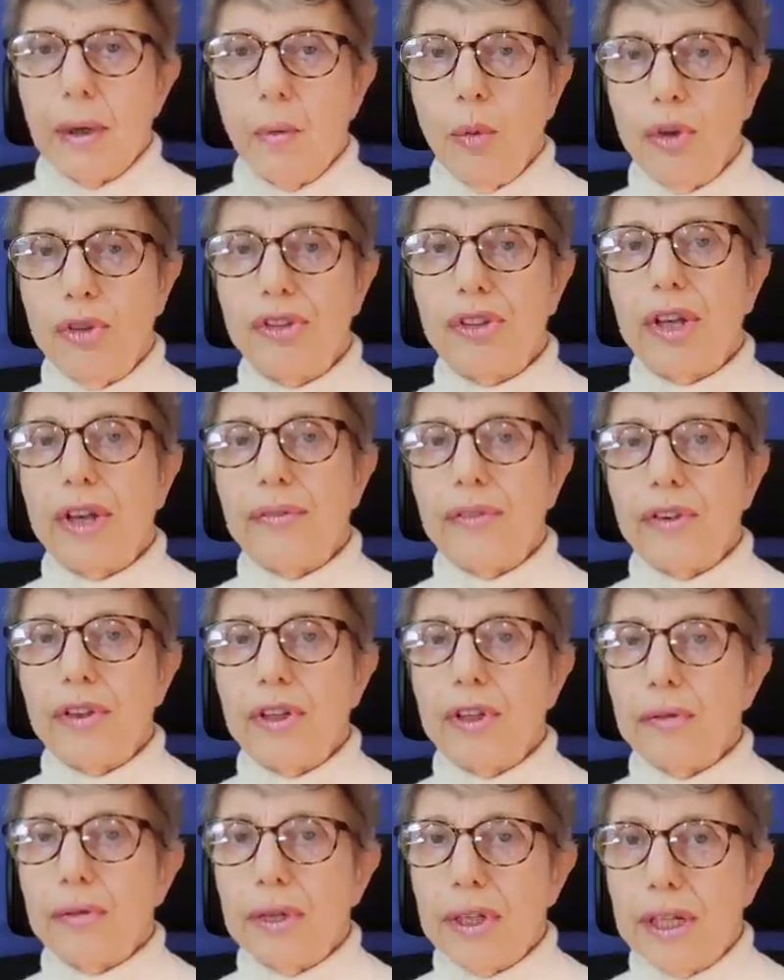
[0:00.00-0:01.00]
was
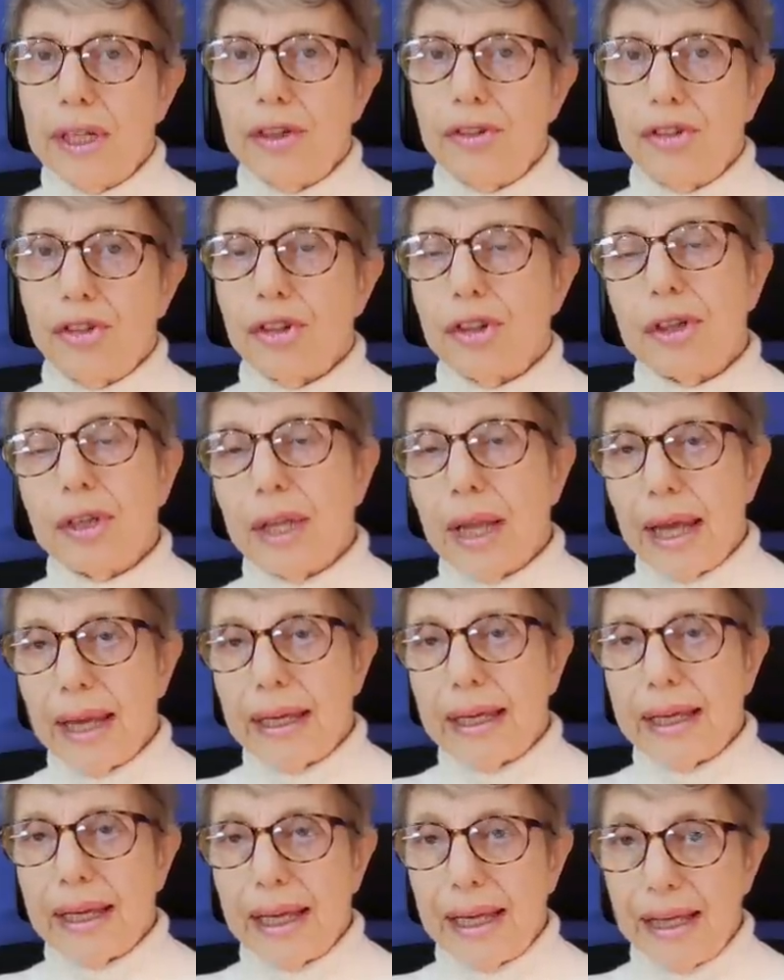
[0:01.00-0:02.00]
given a religion
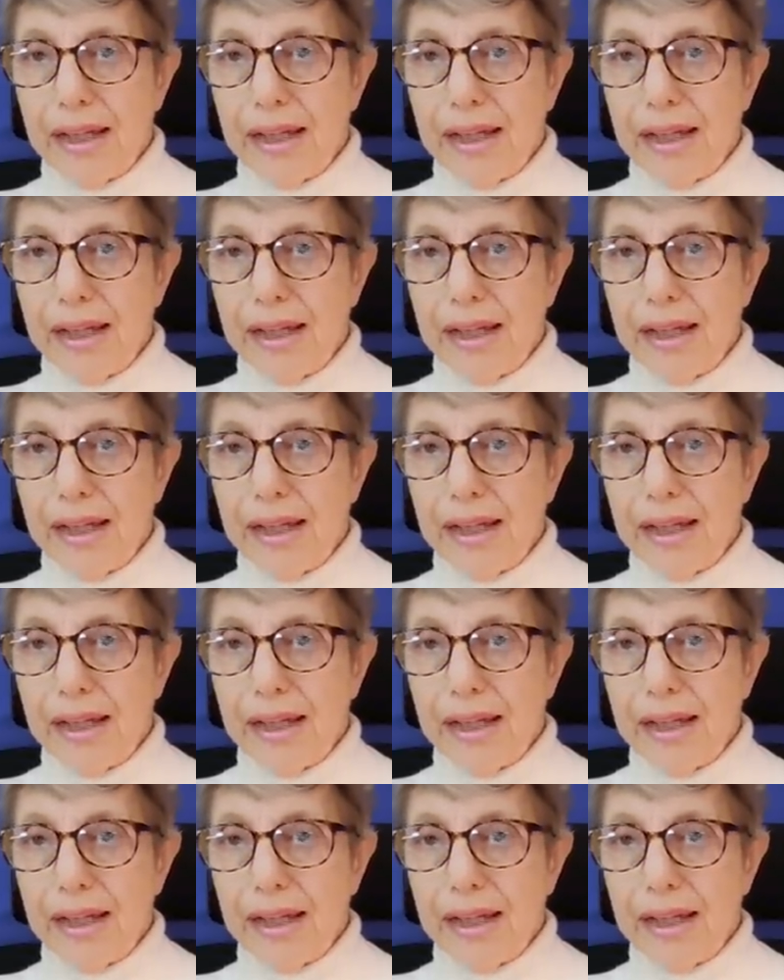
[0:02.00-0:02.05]
like